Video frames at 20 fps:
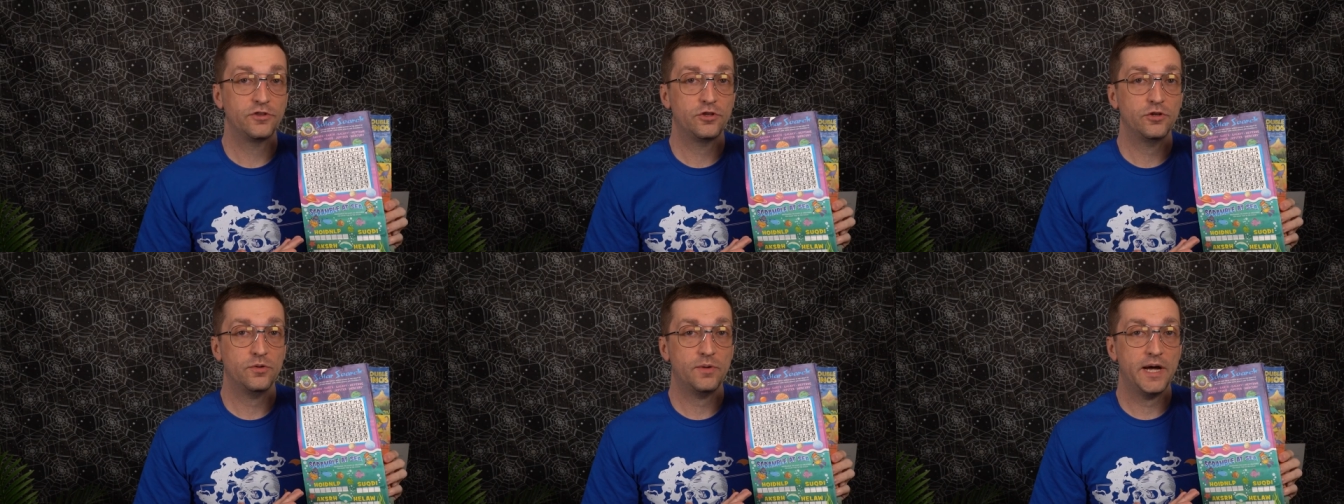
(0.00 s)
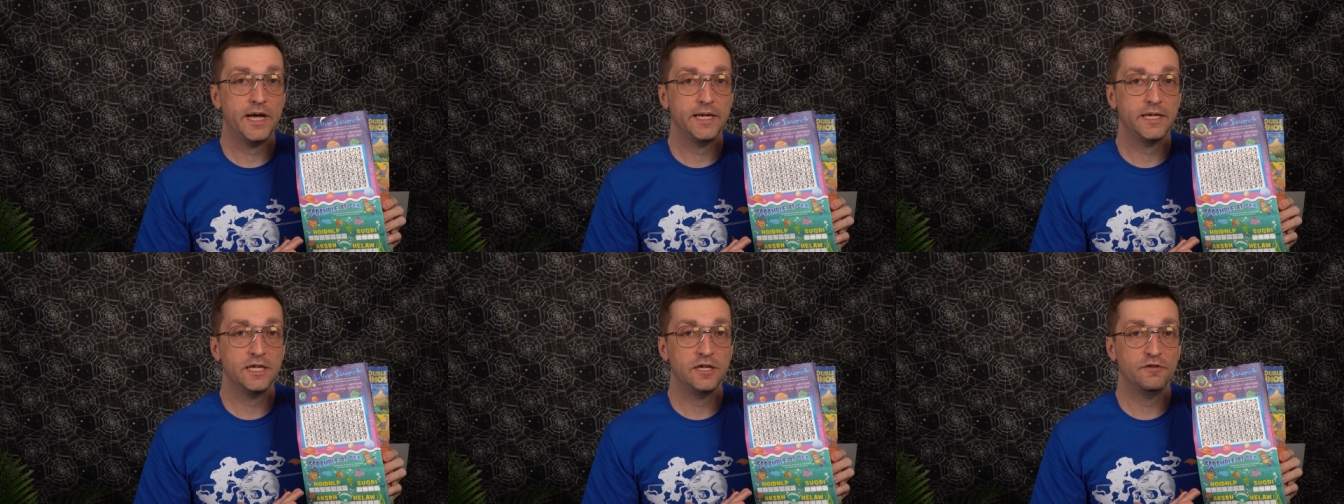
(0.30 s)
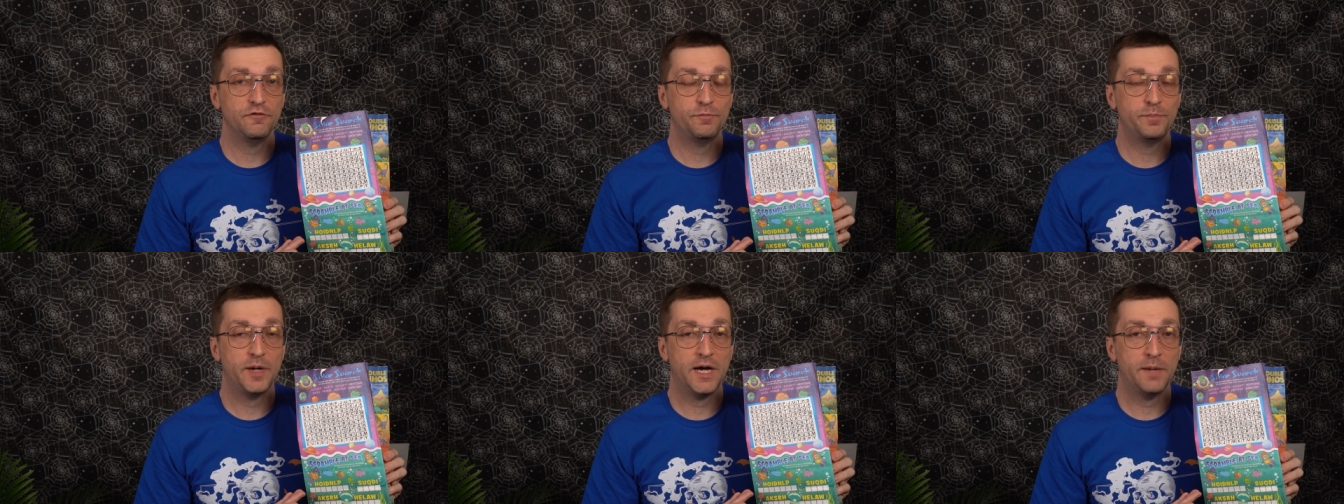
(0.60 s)
so I
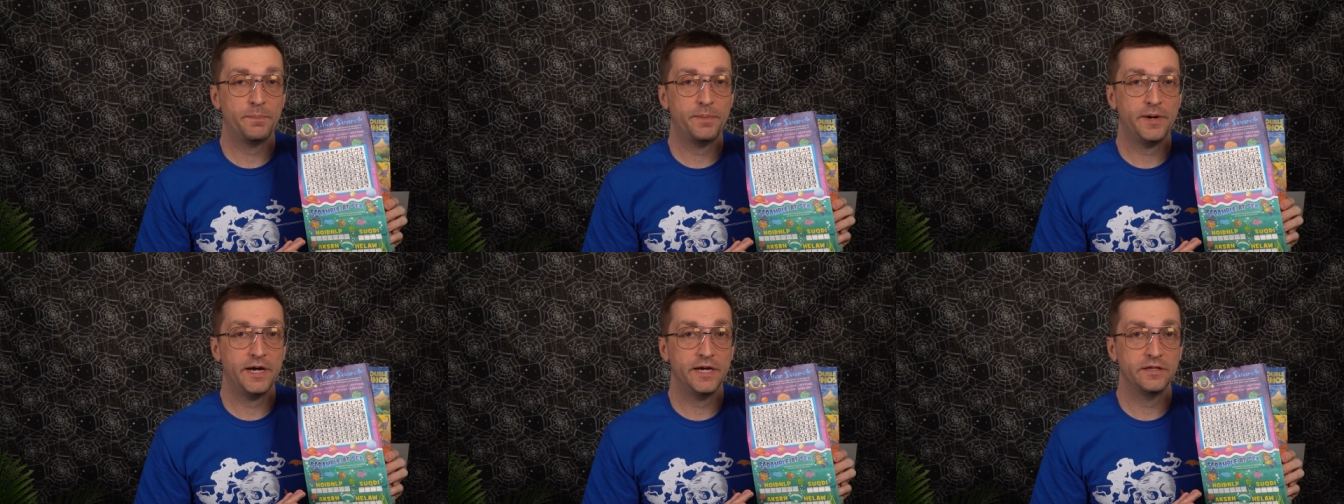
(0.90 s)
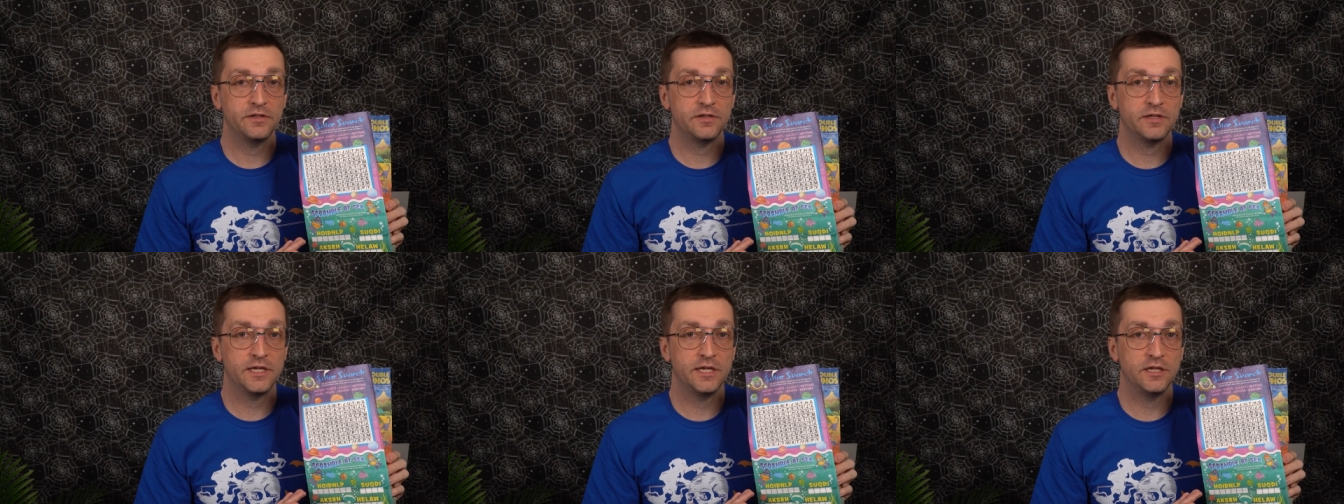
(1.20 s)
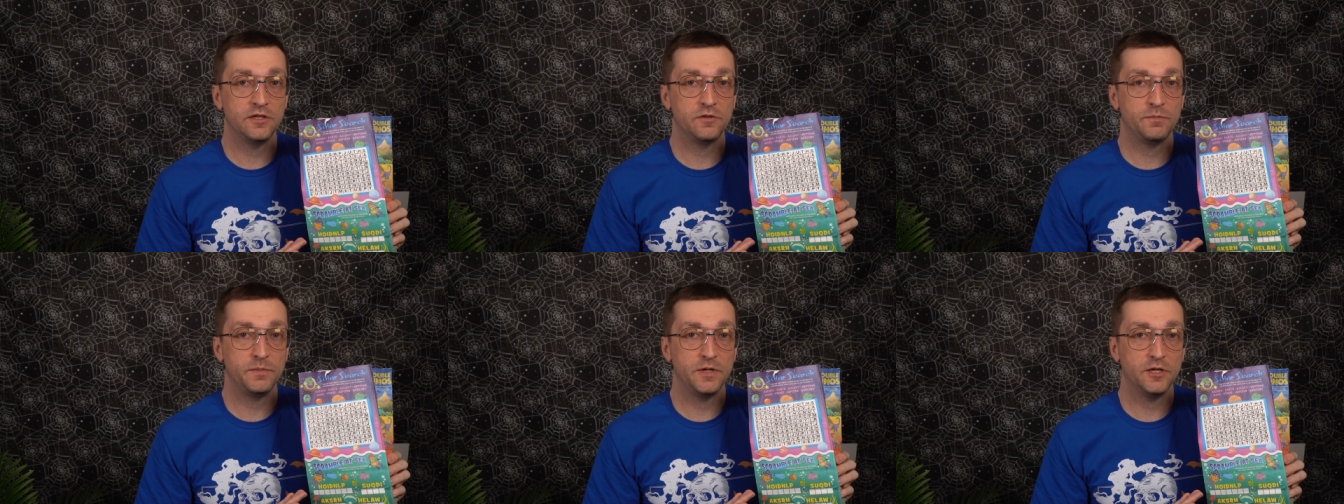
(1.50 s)
give Popeye's
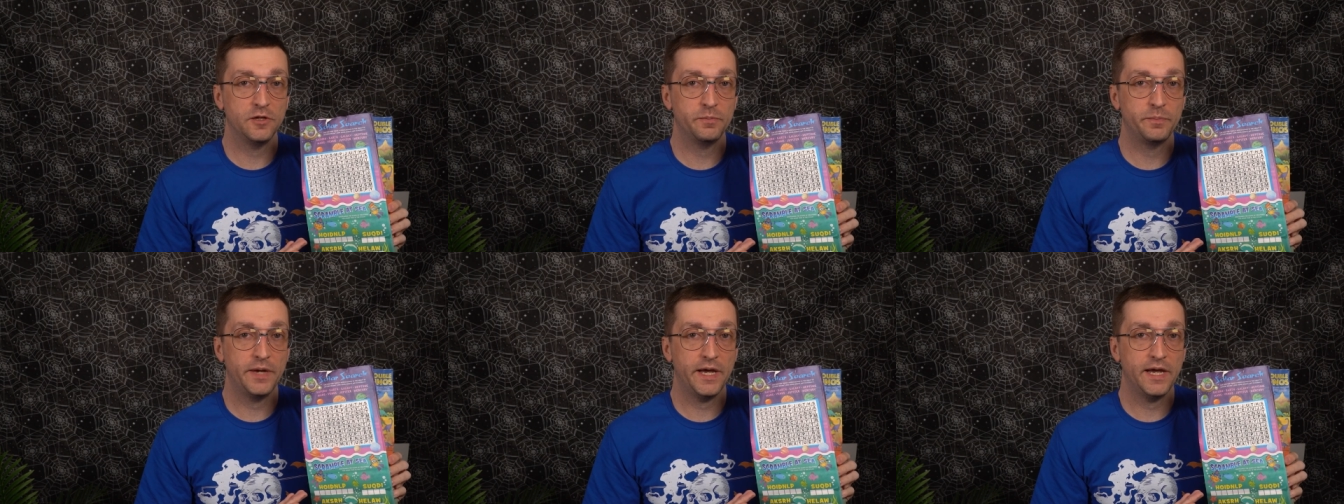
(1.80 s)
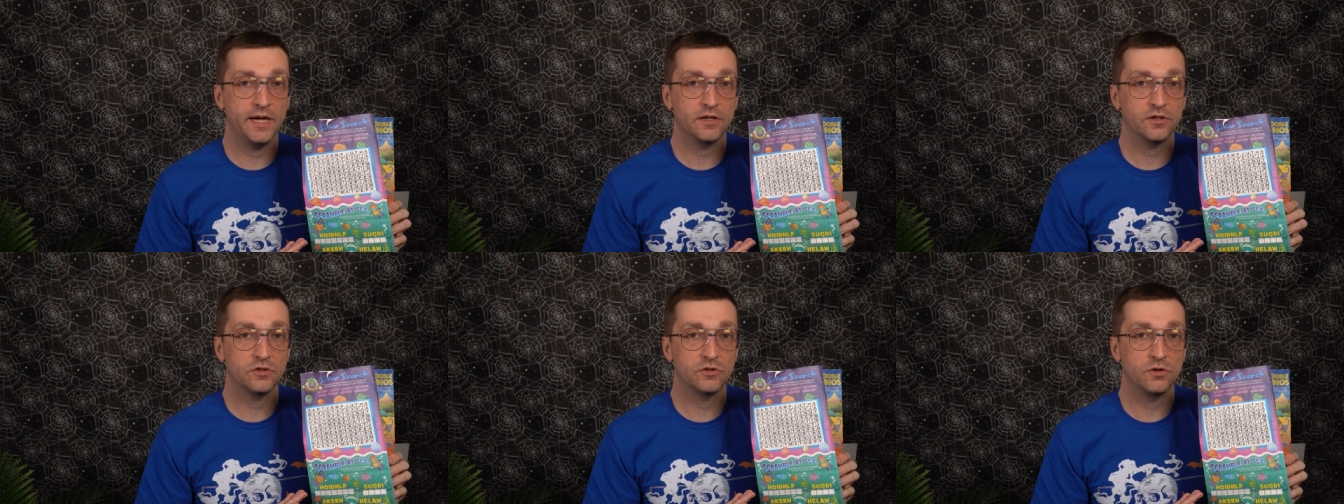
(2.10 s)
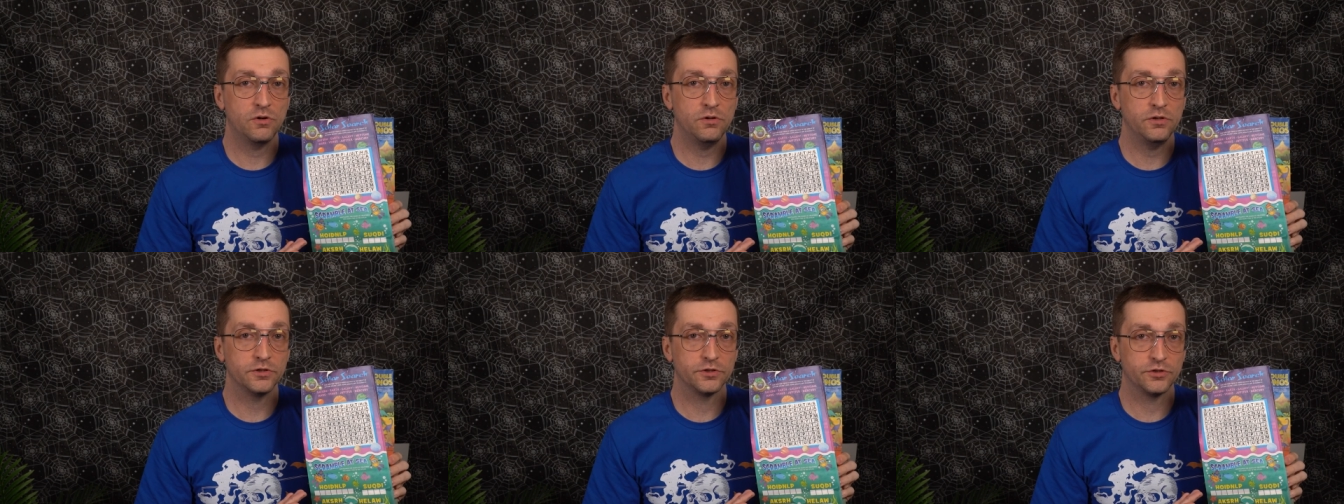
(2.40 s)
Kids Meal Bag
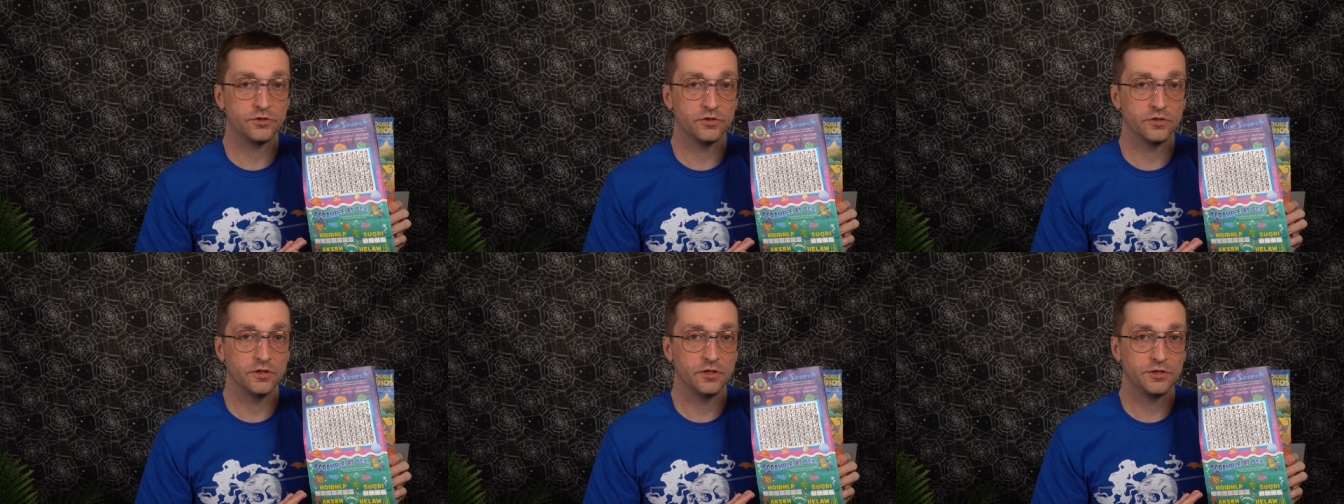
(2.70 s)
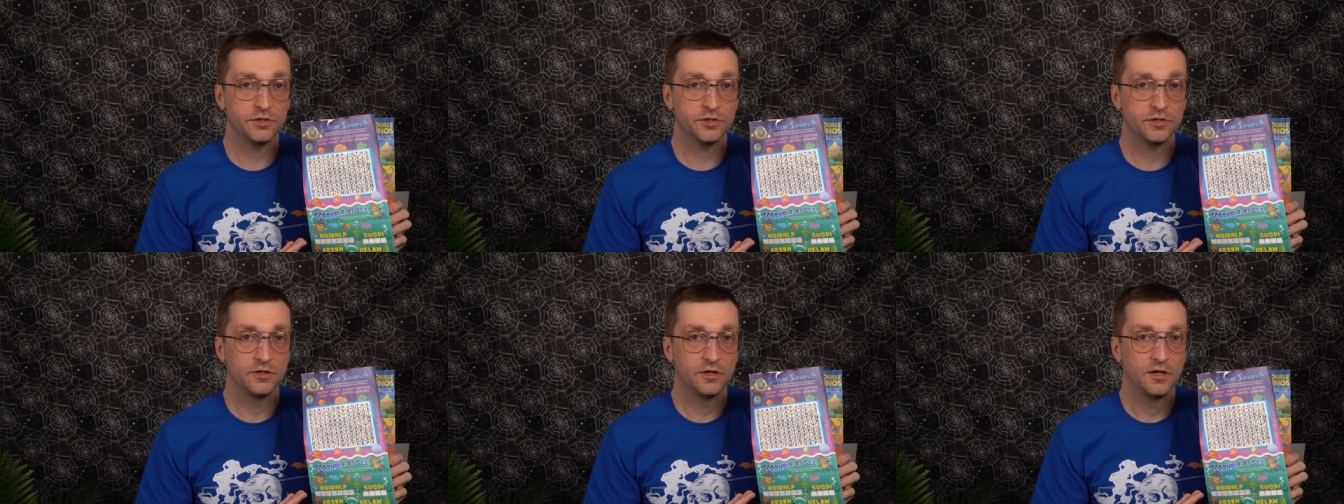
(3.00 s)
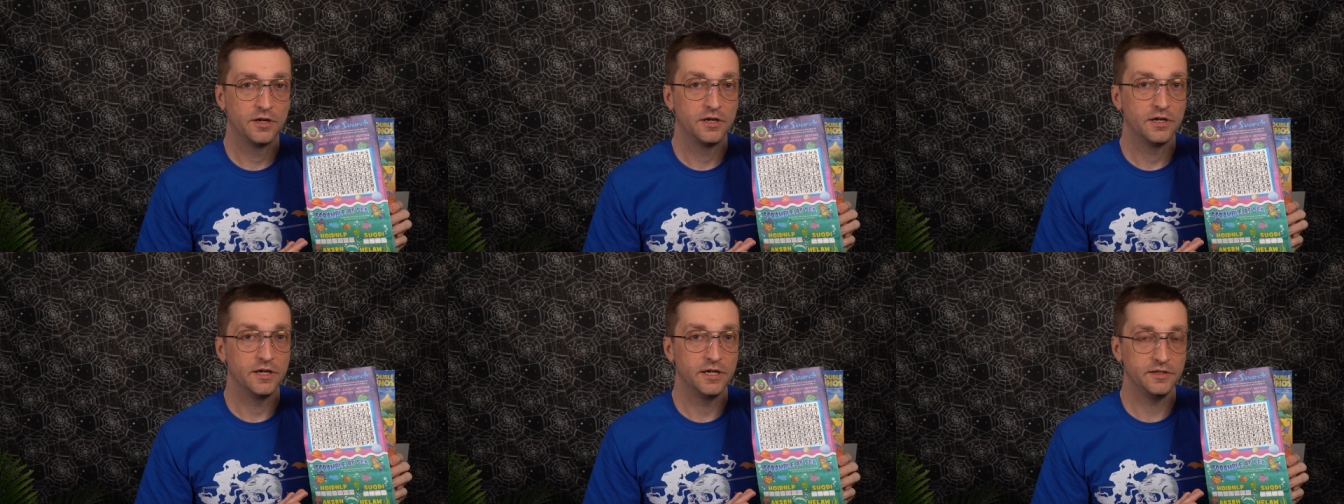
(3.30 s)
Solar Search
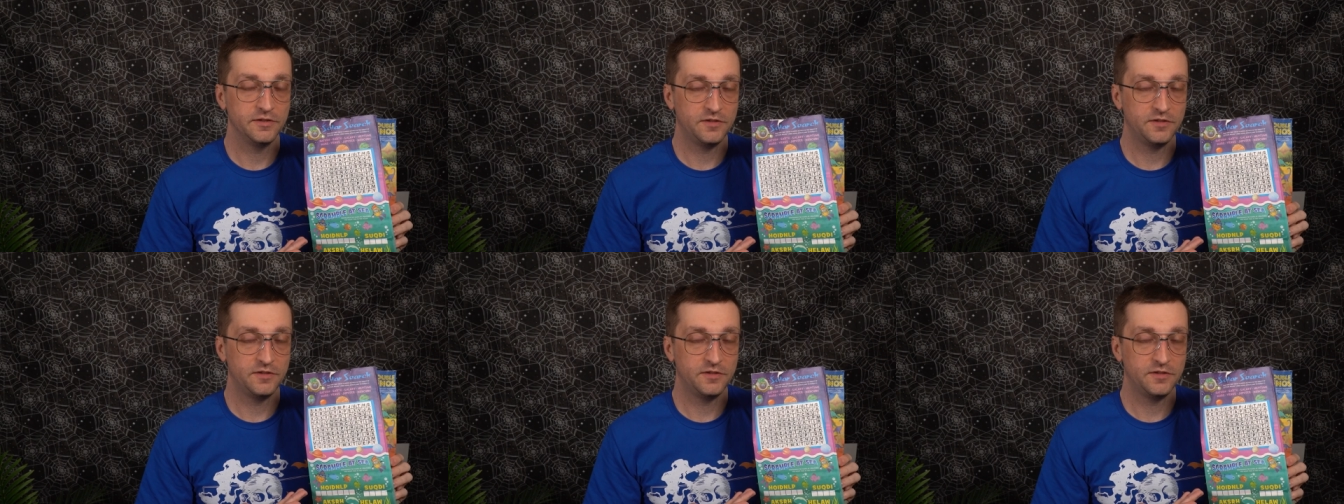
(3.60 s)
a